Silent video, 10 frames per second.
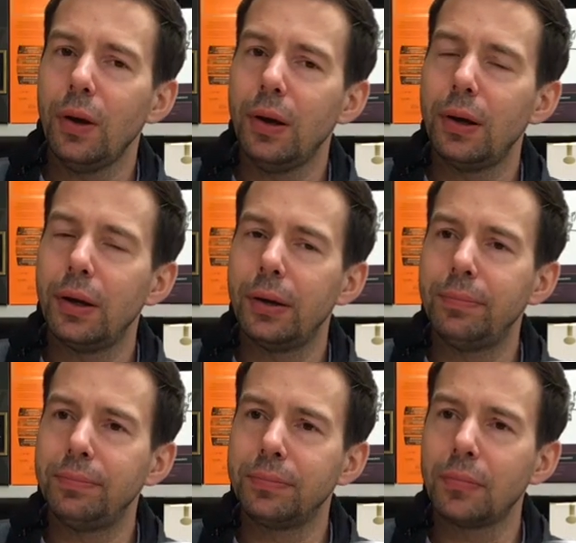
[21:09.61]

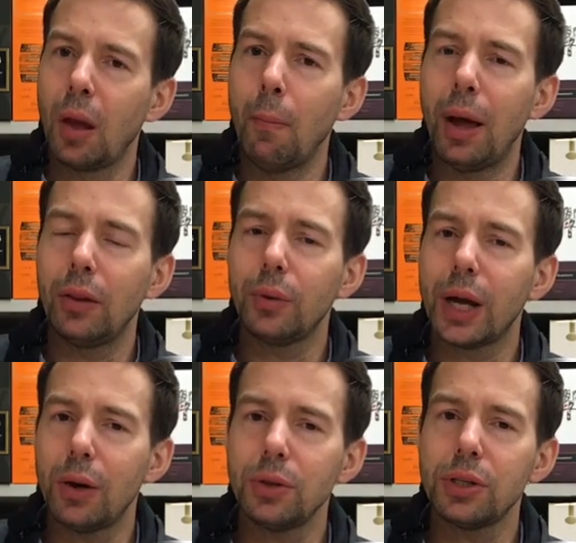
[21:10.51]
mellowed
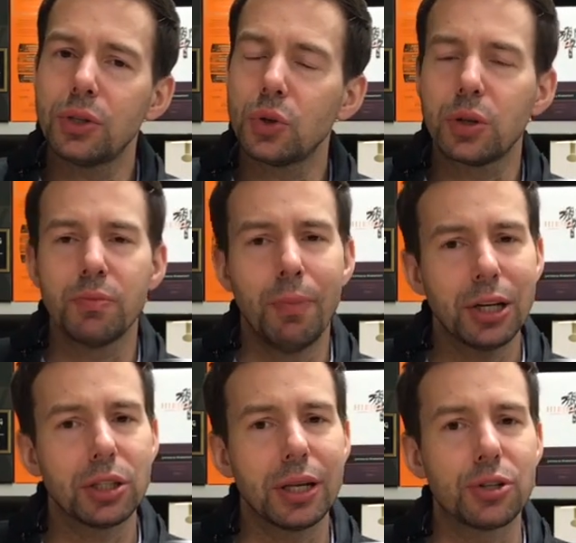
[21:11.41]
out, so it's
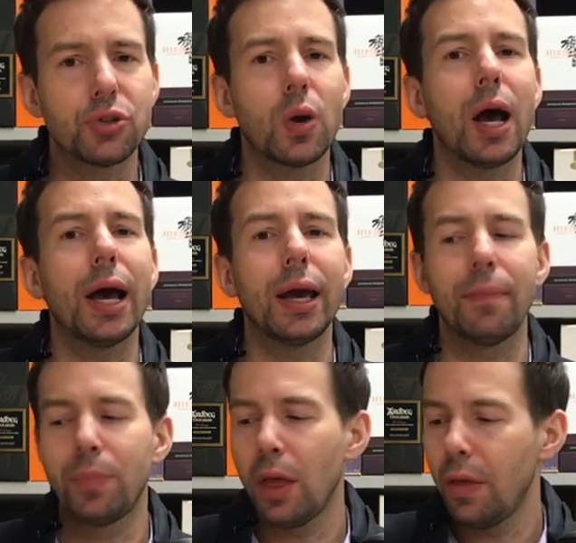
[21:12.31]
much less
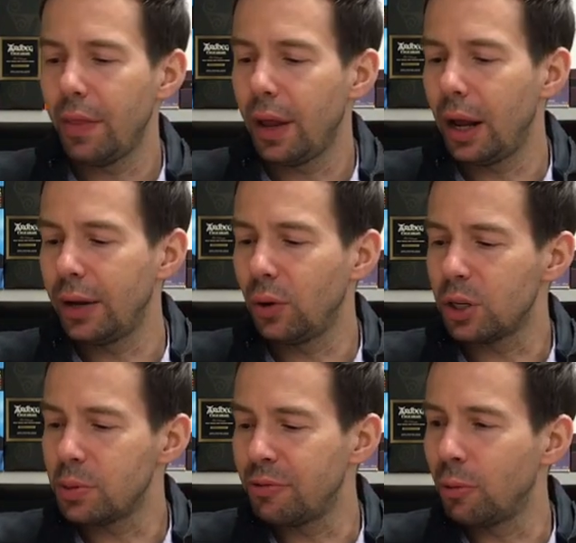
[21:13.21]
dry than I
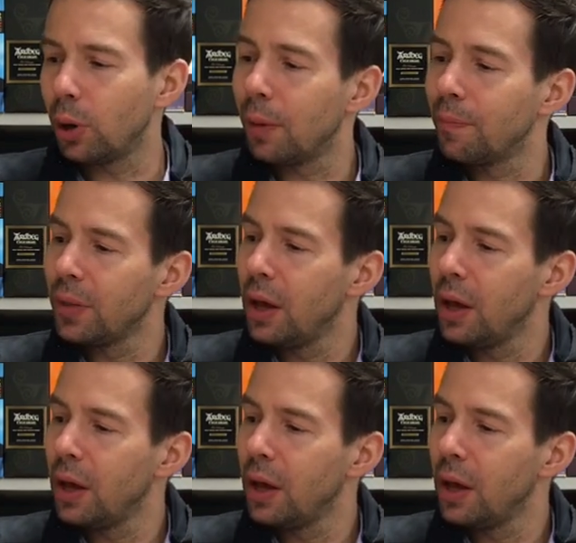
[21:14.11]
noticed before.